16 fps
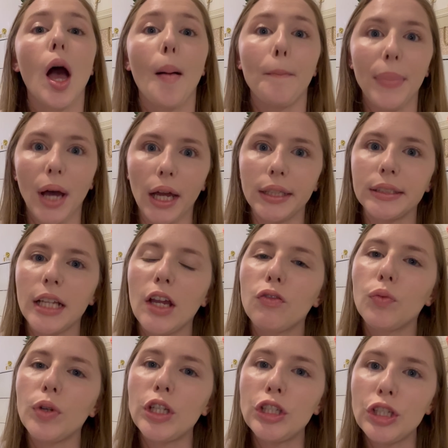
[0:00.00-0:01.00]
But
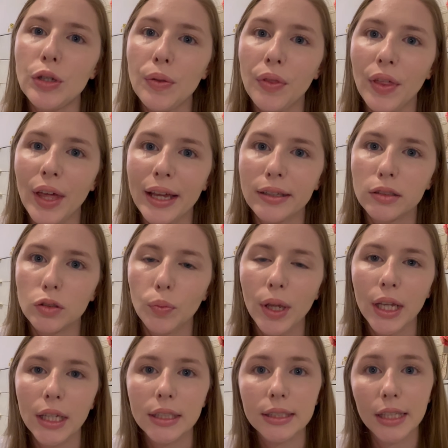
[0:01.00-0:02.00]
if we do this, we
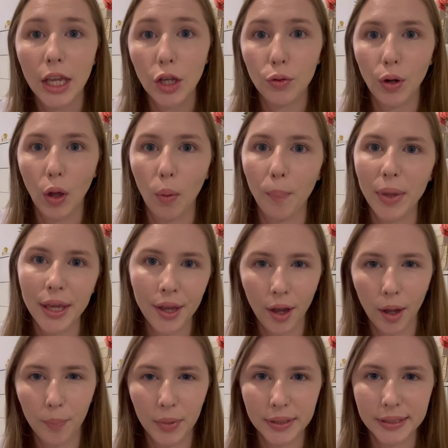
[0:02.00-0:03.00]
could say, you know, being
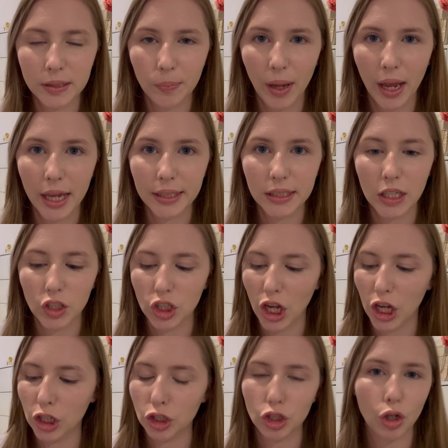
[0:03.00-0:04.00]
up in space, it
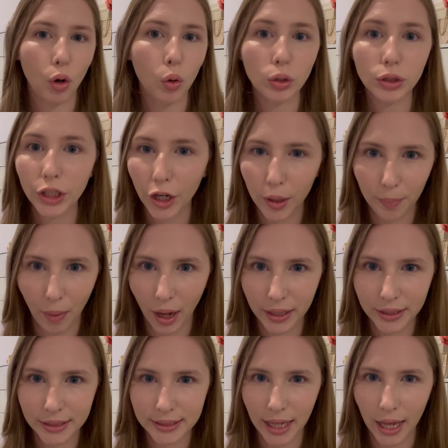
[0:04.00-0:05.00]
changed your whole entire
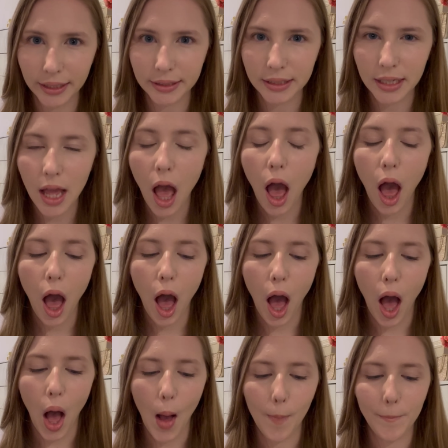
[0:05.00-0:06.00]
mindset
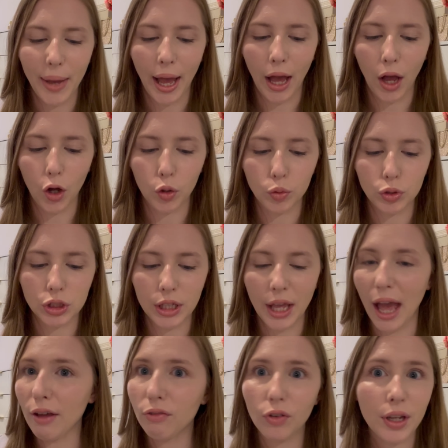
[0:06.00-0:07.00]
about
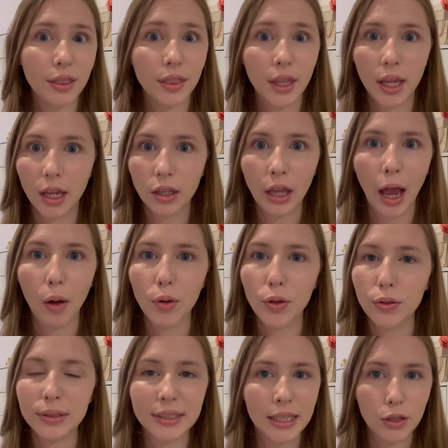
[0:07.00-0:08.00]
everything, how
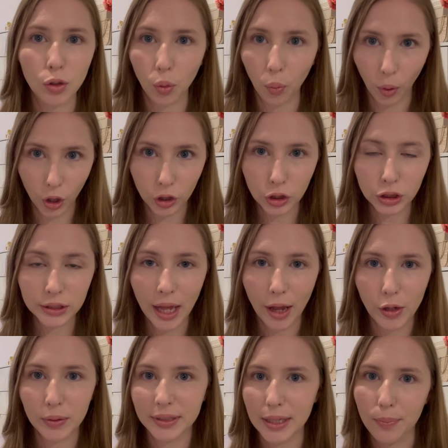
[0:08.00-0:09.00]
you see the world, how
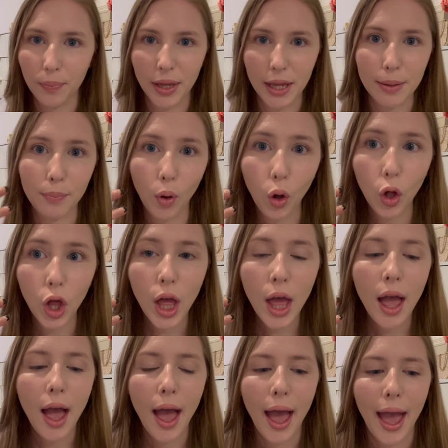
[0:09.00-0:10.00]
you see people.
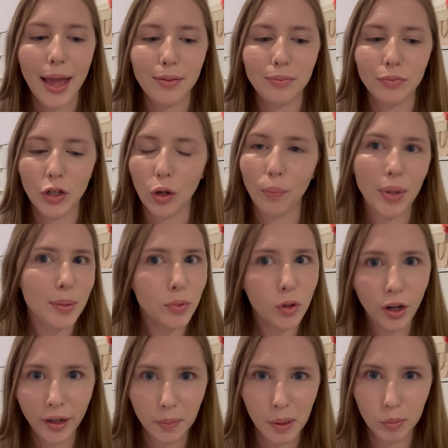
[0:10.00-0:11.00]
And, you know, people
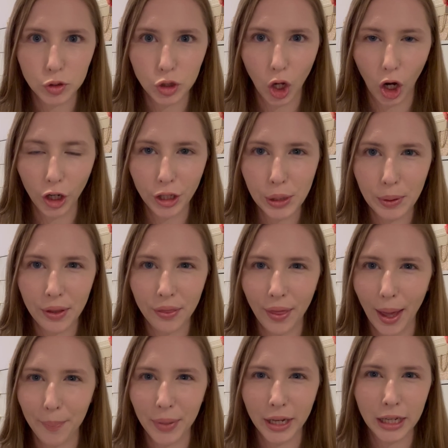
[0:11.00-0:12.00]
aren't going to be able to argue with
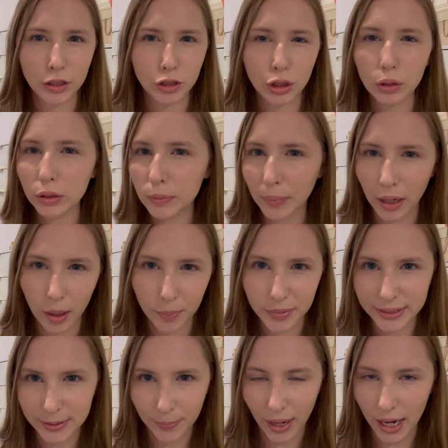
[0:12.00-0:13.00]
that, because who's been up to
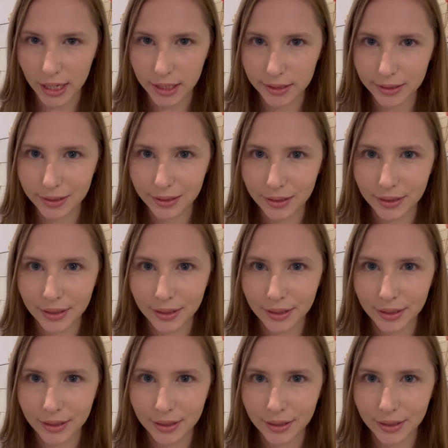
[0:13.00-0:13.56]
space?